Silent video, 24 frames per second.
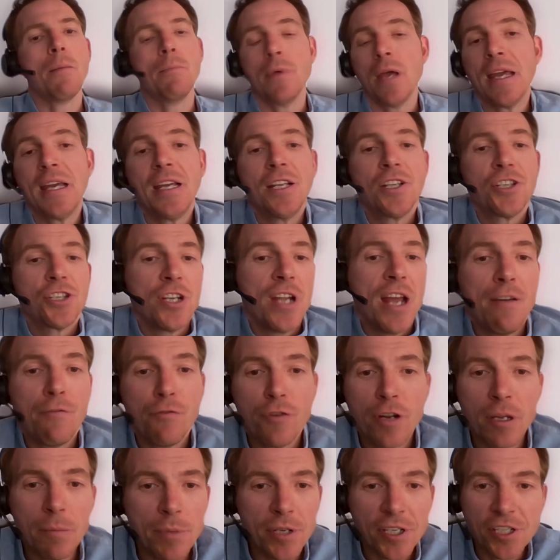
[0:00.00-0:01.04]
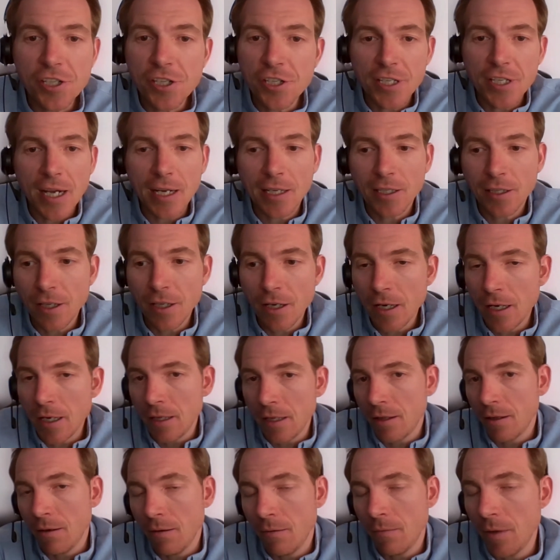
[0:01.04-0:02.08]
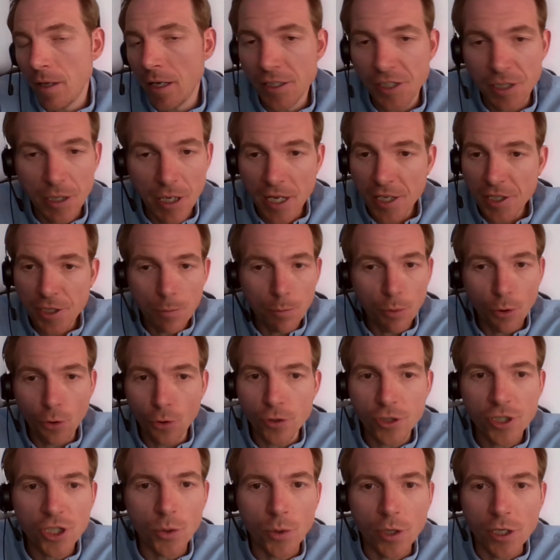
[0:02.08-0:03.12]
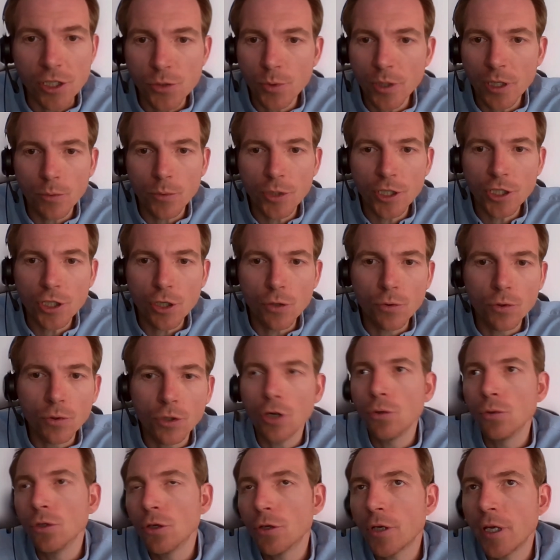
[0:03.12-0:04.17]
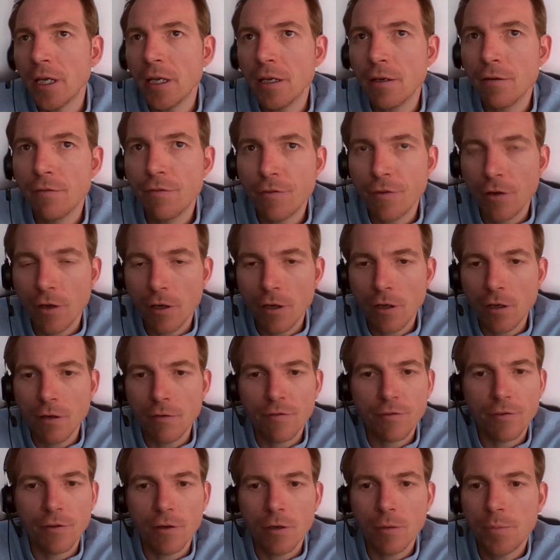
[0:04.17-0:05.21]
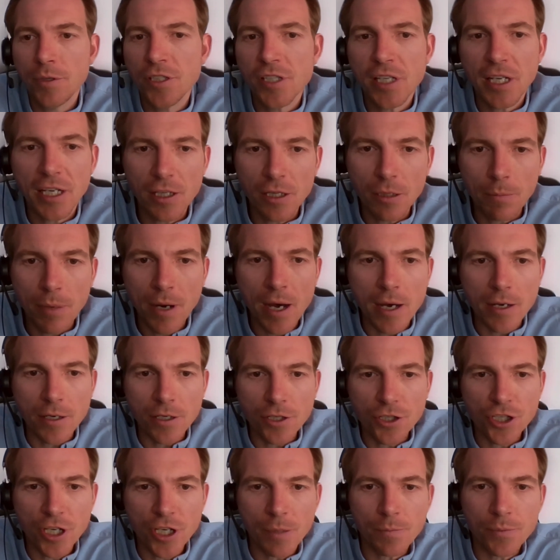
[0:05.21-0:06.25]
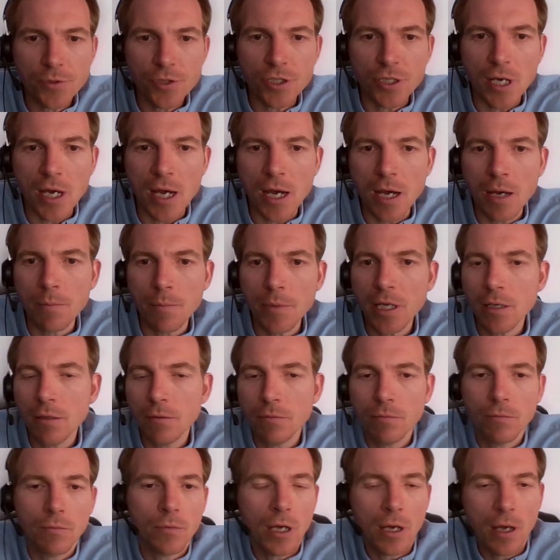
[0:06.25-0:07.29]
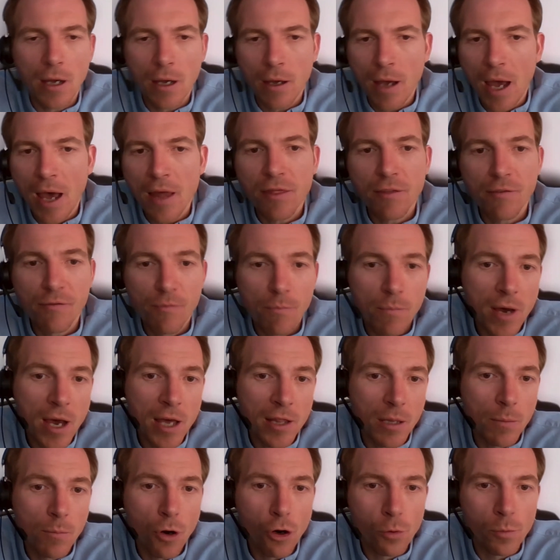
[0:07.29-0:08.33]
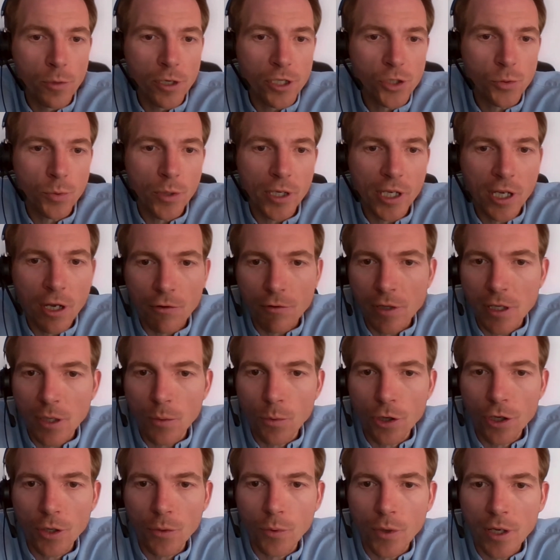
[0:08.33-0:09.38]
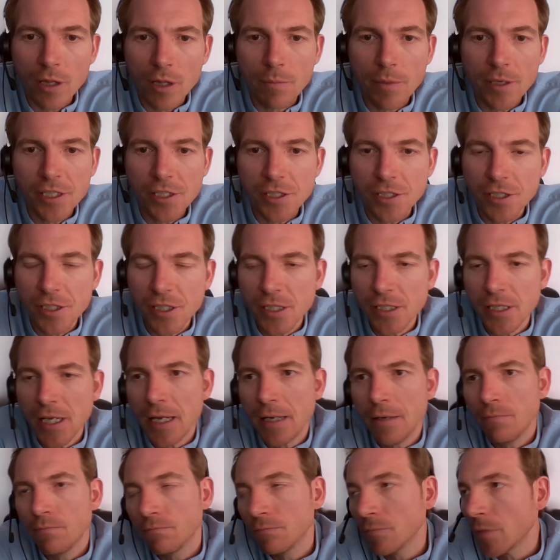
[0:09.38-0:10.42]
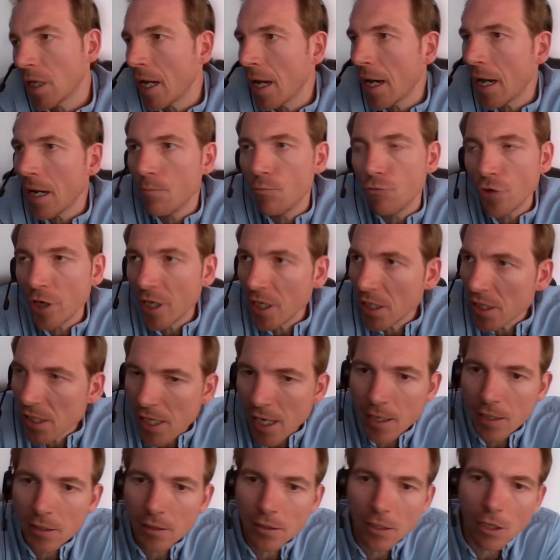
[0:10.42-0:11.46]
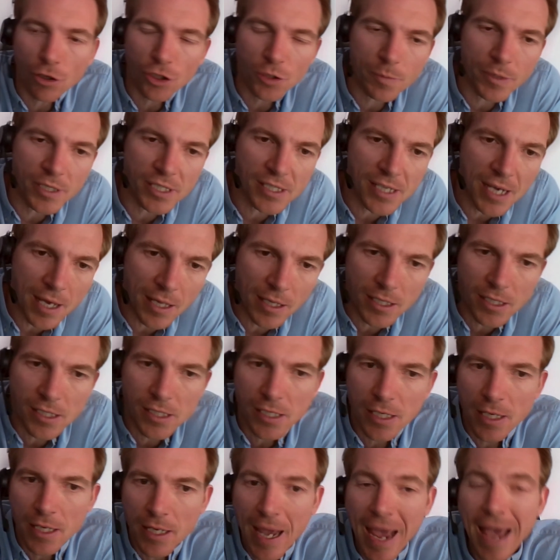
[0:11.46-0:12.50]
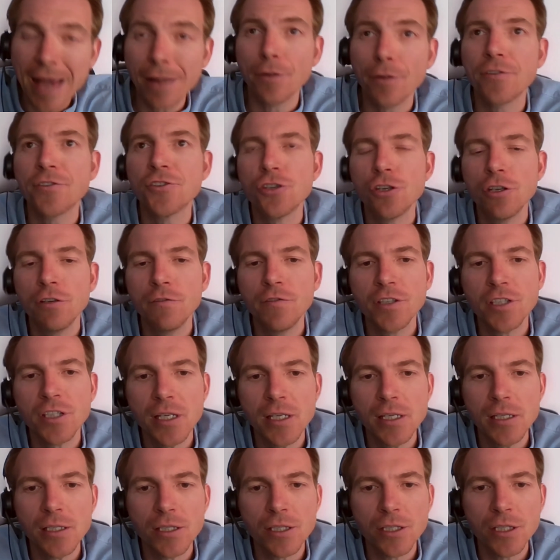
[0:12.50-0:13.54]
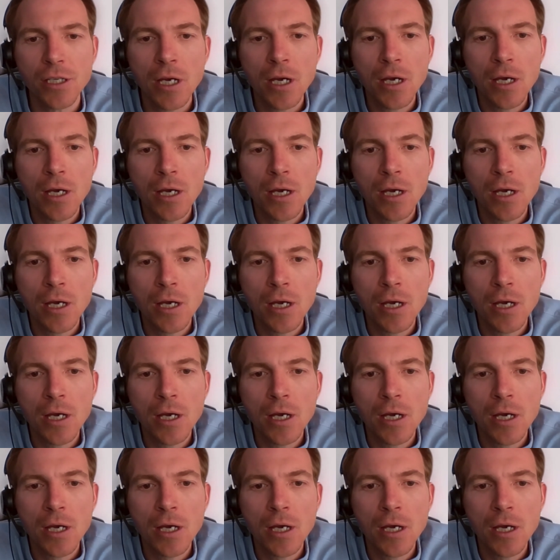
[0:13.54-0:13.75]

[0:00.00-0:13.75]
Each and every business sector is important to us. We don't go looking for particular partnerships. I mean, at the moment, we currently work with businesses in retail, hospitality, health services,